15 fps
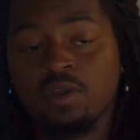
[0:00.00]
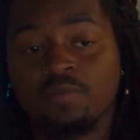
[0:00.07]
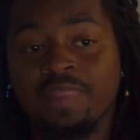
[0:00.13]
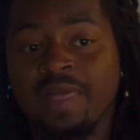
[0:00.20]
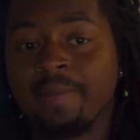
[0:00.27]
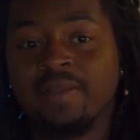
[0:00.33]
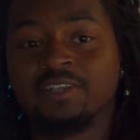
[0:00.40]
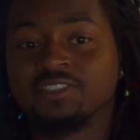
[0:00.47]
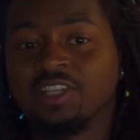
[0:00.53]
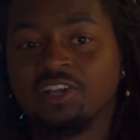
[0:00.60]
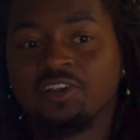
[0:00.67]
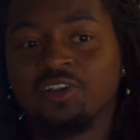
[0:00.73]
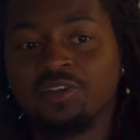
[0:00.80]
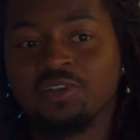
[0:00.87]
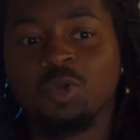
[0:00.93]
That means they
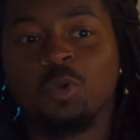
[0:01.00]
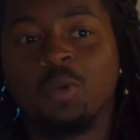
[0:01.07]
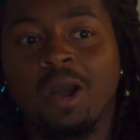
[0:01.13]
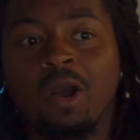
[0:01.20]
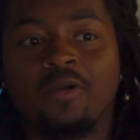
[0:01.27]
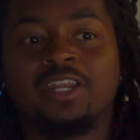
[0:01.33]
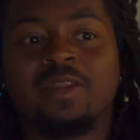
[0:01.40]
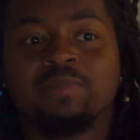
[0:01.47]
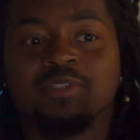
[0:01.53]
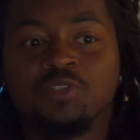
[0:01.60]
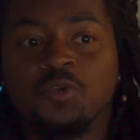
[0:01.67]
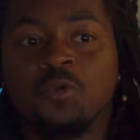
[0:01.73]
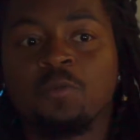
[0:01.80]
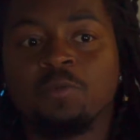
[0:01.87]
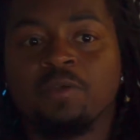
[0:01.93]
couldn't go out and
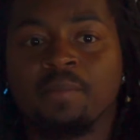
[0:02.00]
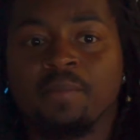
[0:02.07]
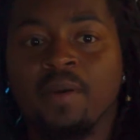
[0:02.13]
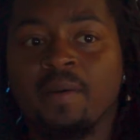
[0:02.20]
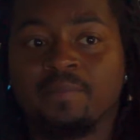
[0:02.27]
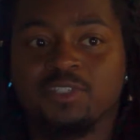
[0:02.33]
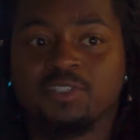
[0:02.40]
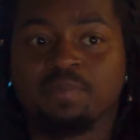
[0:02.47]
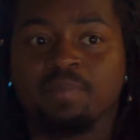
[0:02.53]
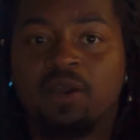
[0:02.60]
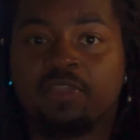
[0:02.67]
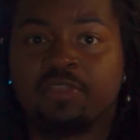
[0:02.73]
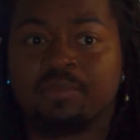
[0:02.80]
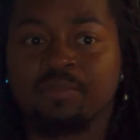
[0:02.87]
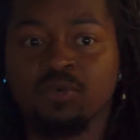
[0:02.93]
observe the months
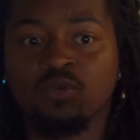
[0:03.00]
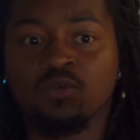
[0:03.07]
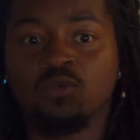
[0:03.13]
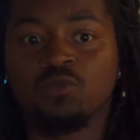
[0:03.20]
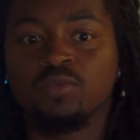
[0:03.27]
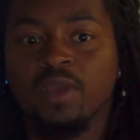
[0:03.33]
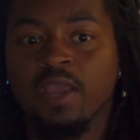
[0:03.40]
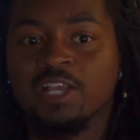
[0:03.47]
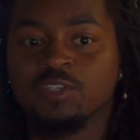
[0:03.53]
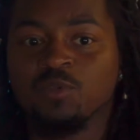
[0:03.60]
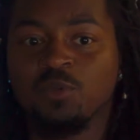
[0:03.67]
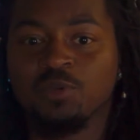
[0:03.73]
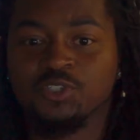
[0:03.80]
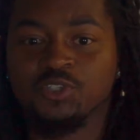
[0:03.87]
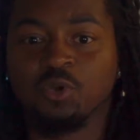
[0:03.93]
by the moon as we
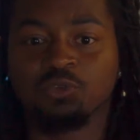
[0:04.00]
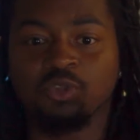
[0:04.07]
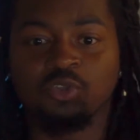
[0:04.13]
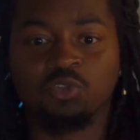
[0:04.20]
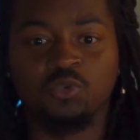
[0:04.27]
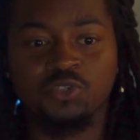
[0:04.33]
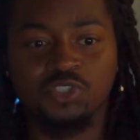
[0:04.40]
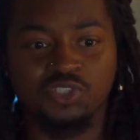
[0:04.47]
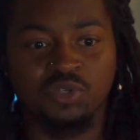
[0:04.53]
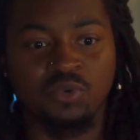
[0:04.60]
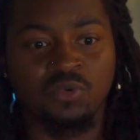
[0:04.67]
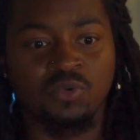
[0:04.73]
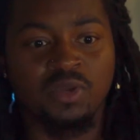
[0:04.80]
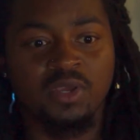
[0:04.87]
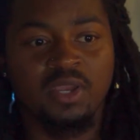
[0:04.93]
were told to do
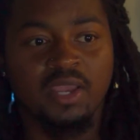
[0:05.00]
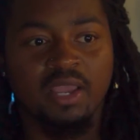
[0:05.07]
so.